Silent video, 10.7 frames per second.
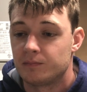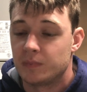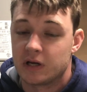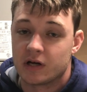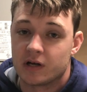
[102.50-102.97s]

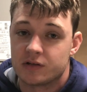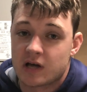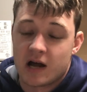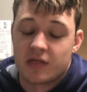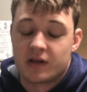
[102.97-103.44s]
because
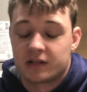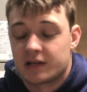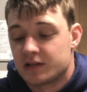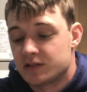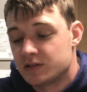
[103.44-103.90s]
I think
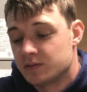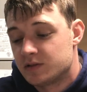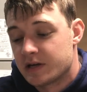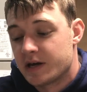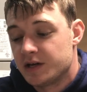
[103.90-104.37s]
that
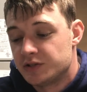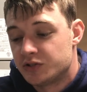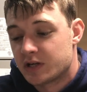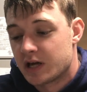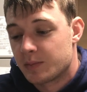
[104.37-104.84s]
Sage
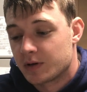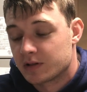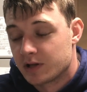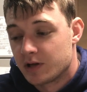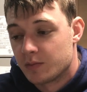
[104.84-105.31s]
Samick
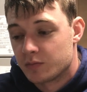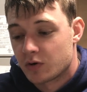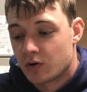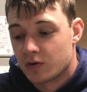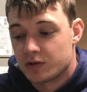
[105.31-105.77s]
limbs
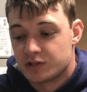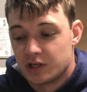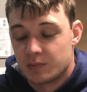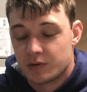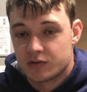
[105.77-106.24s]
are the
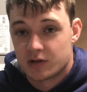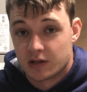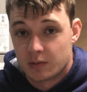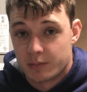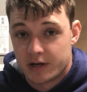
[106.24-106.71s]
cheapest
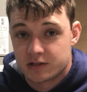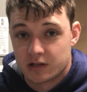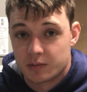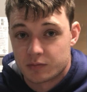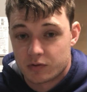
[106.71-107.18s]
and the best
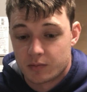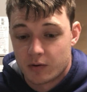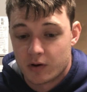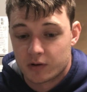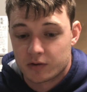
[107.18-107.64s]
limbs on the
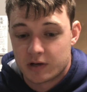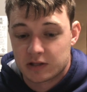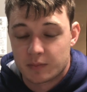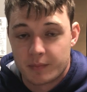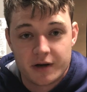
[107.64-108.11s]
market. They're
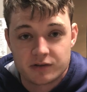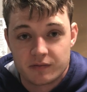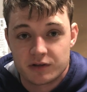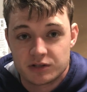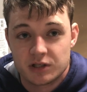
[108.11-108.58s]
not the best
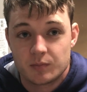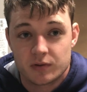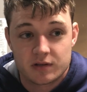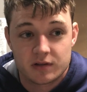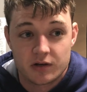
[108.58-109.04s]
of the
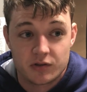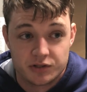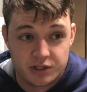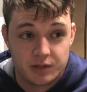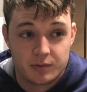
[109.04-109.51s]
cheapest. They're the
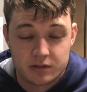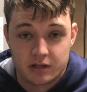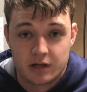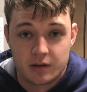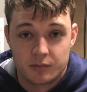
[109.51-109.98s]
cheapest
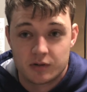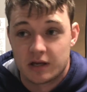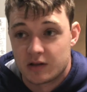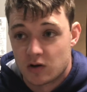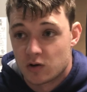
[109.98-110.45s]
limbs,
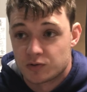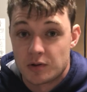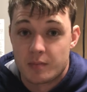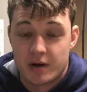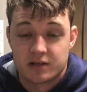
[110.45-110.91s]
and they're also
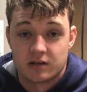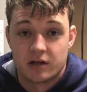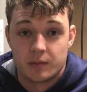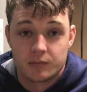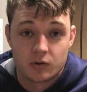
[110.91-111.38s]
the best
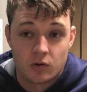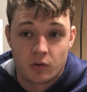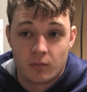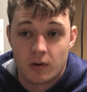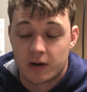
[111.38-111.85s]
limbs on
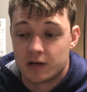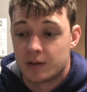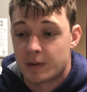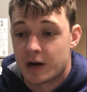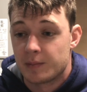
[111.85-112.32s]
the market,
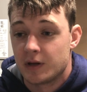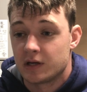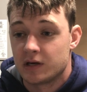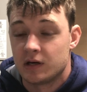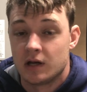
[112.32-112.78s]
in my
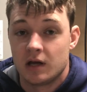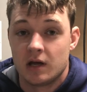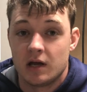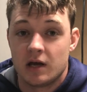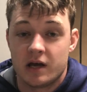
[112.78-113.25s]
opinion.
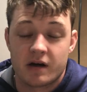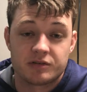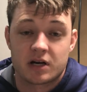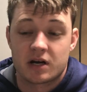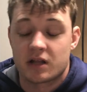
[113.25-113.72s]
And I've
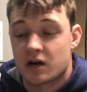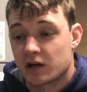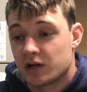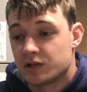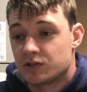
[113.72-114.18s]
shot a lot
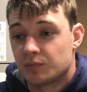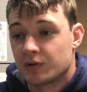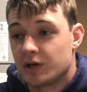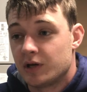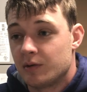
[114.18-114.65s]
of
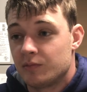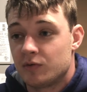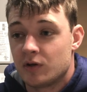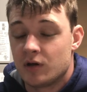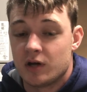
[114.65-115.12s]
custom
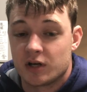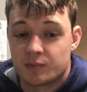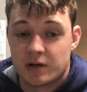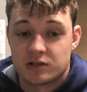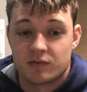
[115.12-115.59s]
limbs,
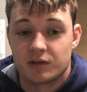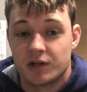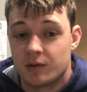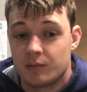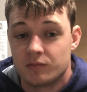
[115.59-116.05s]
expensive
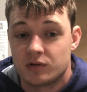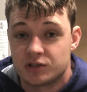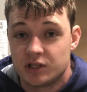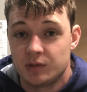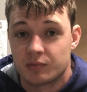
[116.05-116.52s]
limbs,
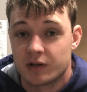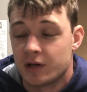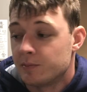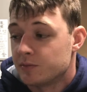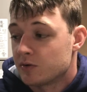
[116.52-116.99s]
and cheap
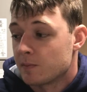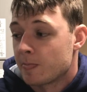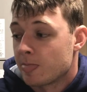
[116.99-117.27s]
limbs,